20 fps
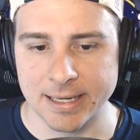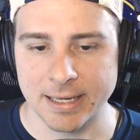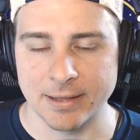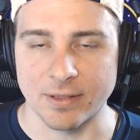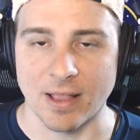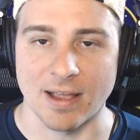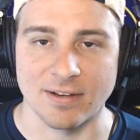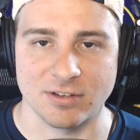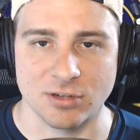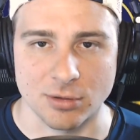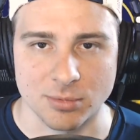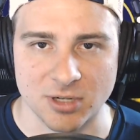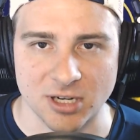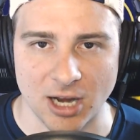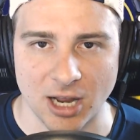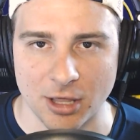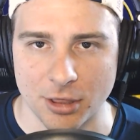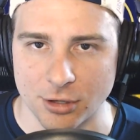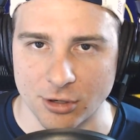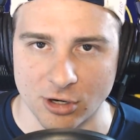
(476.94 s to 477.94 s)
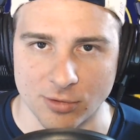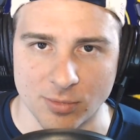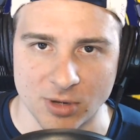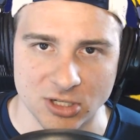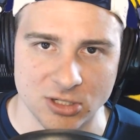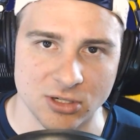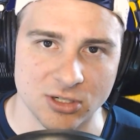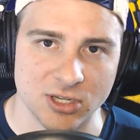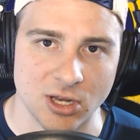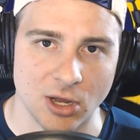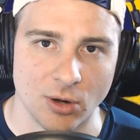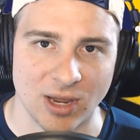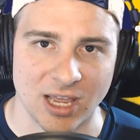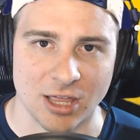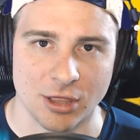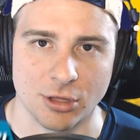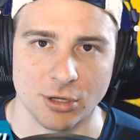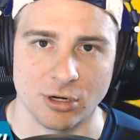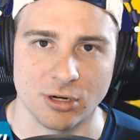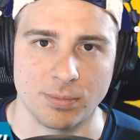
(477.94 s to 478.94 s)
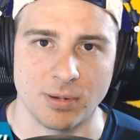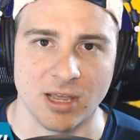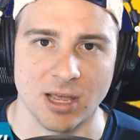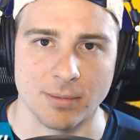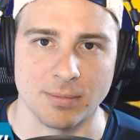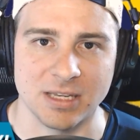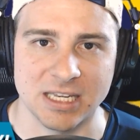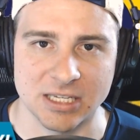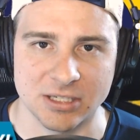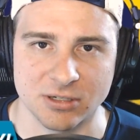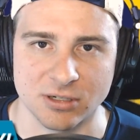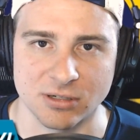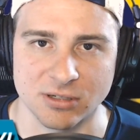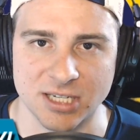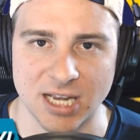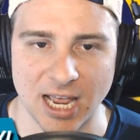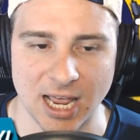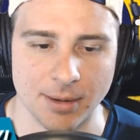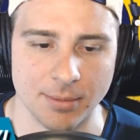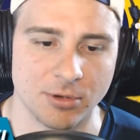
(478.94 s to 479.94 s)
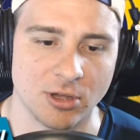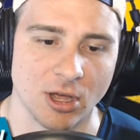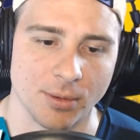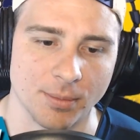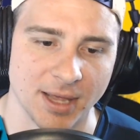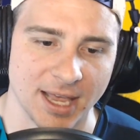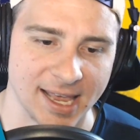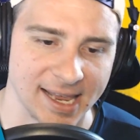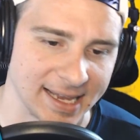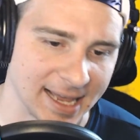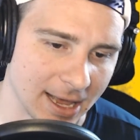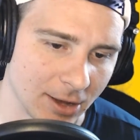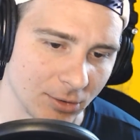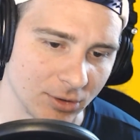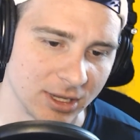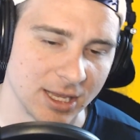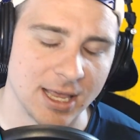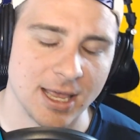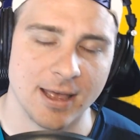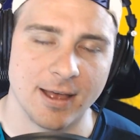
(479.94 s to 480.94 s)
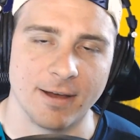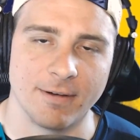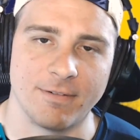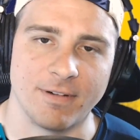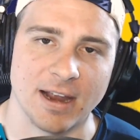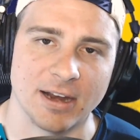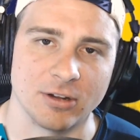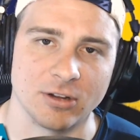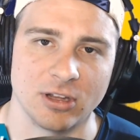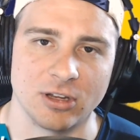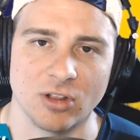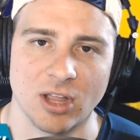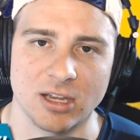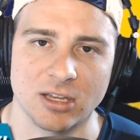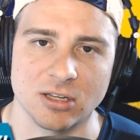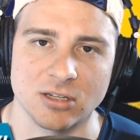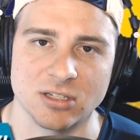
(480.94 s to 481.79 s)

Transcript: Live stream tonight, 30 minutes or so, 8:30 p.m. Eastern time. Come hang out. Finally, like and